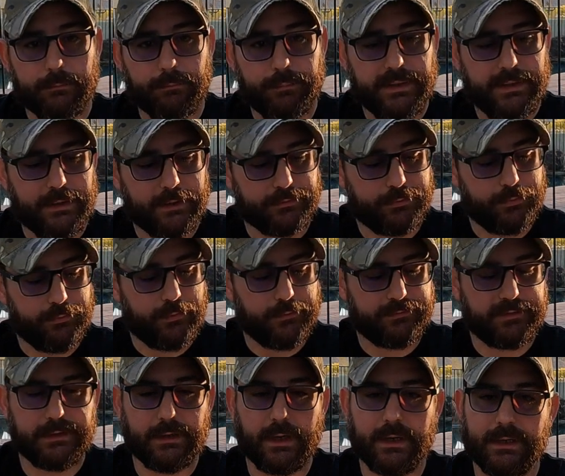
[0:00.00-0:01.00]

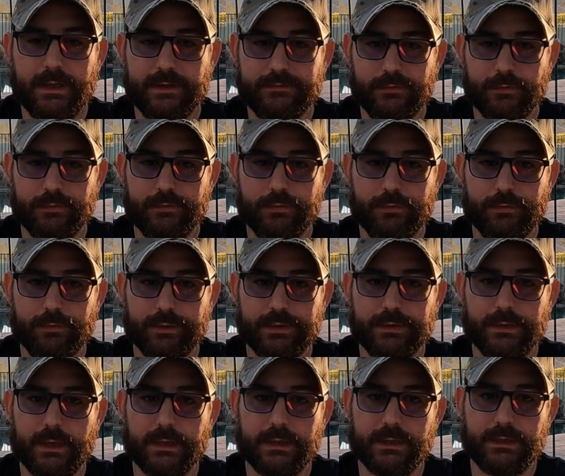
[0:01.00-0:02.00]
PL259
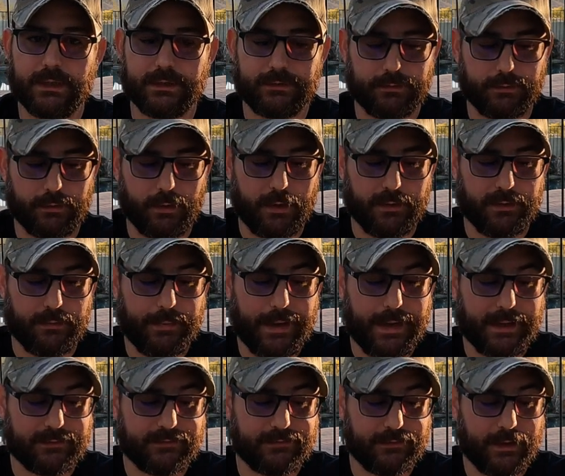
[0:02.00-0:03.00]
SO239 connector on the
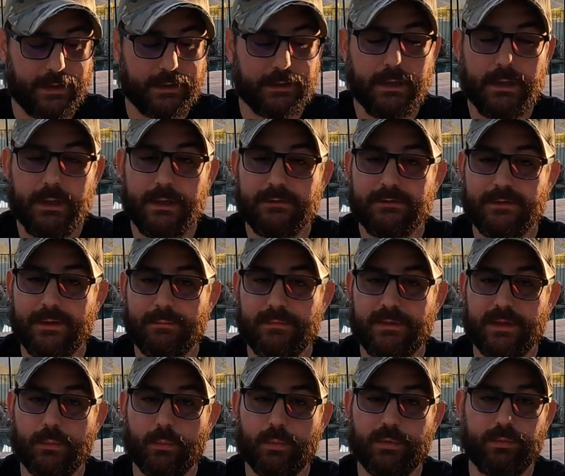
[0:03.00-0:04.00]
back side. Same
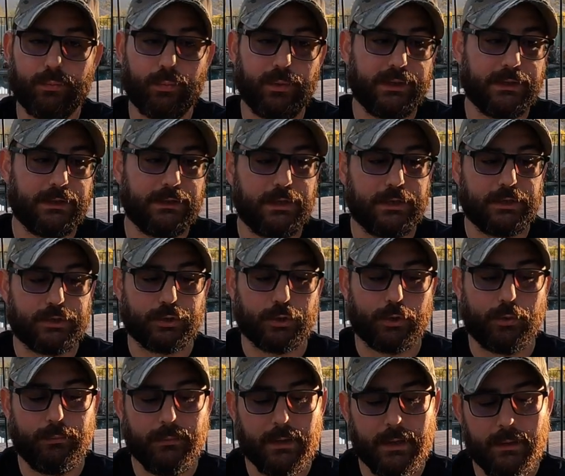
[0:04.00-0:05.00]
thing with running
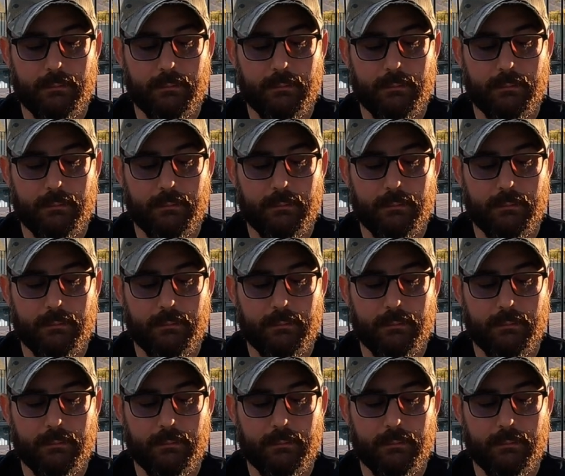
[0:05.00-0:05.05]
digital.